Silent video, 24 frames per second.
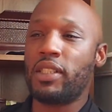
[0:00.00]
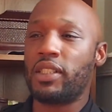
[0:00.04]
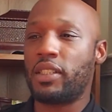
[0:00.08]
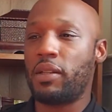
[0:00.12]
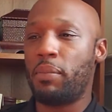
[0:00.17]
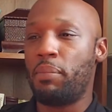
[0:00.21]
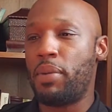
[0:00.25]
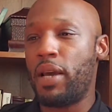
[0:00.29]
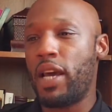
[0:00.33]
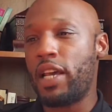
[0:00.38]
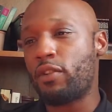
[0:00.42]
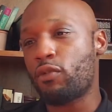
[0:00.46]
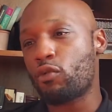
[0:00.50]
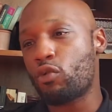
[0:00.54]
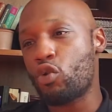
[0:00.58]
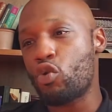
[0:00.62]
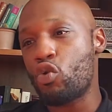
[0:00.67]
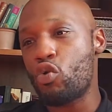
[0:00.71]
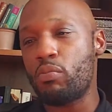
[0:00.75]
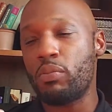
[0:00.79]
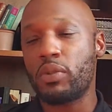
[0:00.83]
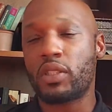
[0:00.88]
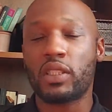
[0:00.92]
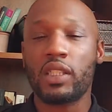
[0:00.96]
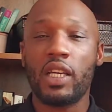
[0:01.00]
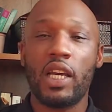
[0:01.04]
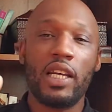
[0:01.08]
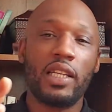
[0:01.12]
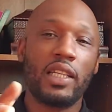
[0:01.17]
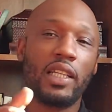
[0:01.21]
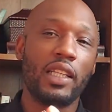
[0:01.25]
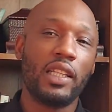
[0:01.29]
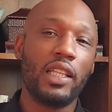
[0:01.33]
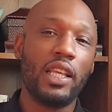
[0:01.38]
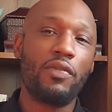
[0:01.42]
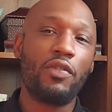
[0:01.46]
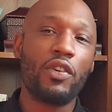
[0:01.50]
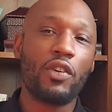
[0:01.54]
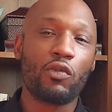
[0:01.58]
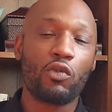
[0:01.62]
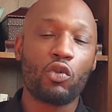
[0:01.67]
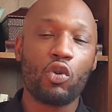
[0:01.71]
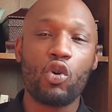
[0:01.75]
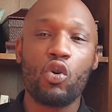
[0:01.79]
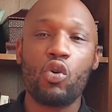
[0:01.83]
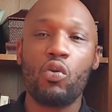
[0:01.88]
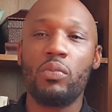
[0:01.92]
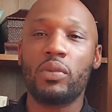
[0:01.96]
the bedrooms, the living
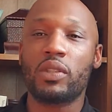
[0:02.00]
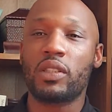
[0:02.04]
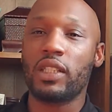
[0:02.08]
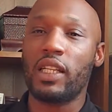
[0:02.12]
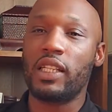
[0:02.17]
rooms.